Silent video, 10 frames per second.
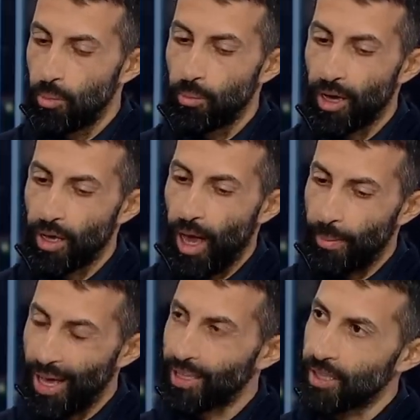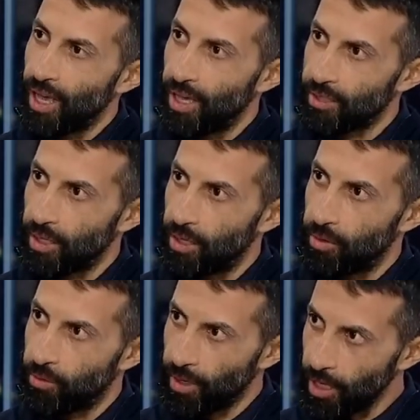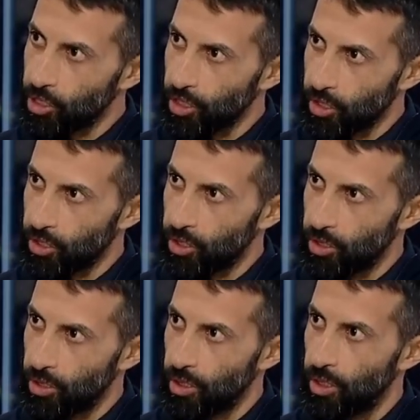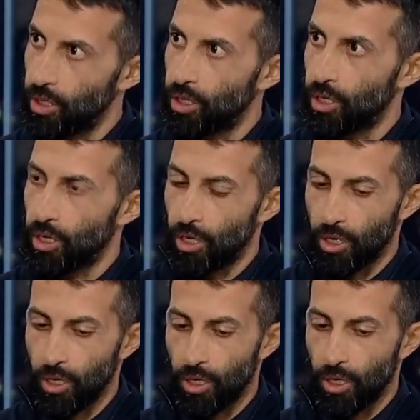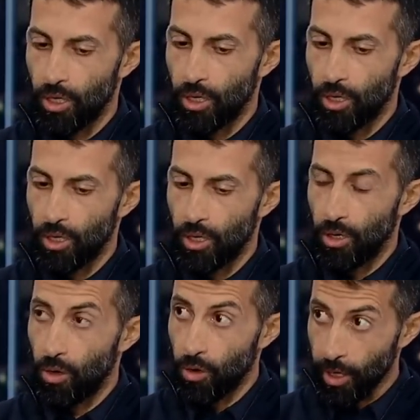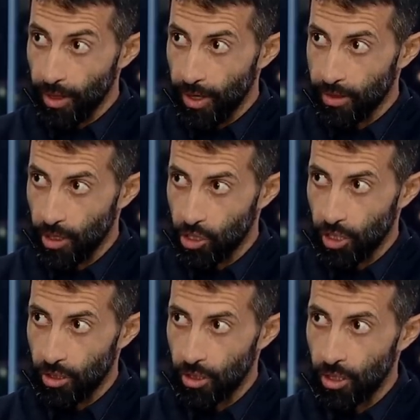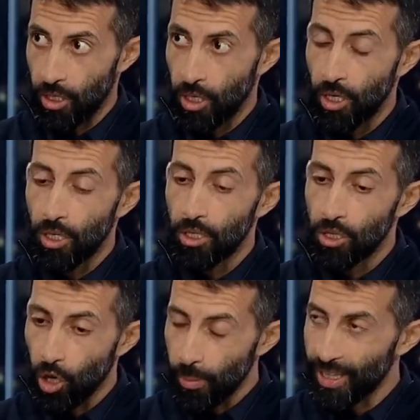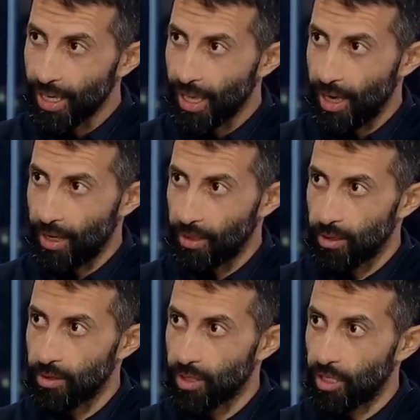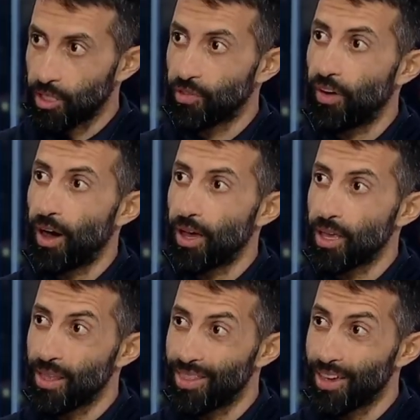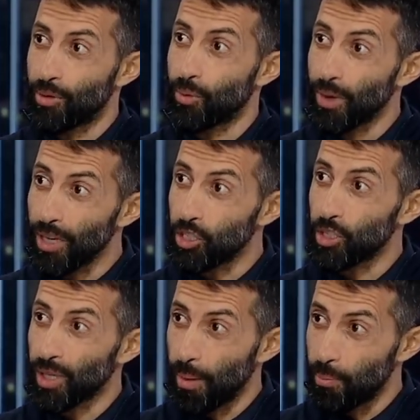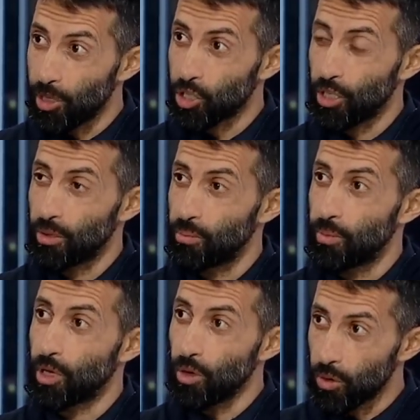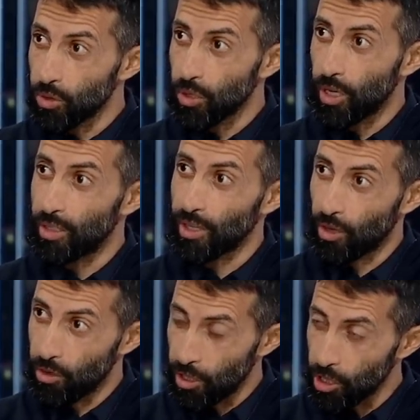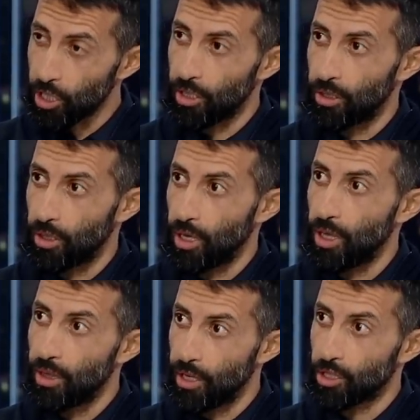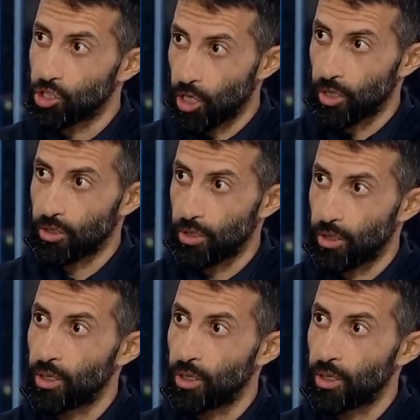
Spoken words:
But Hamas as a religious organization, nobody can satisfy their religious ambition because it's a condition in their charter.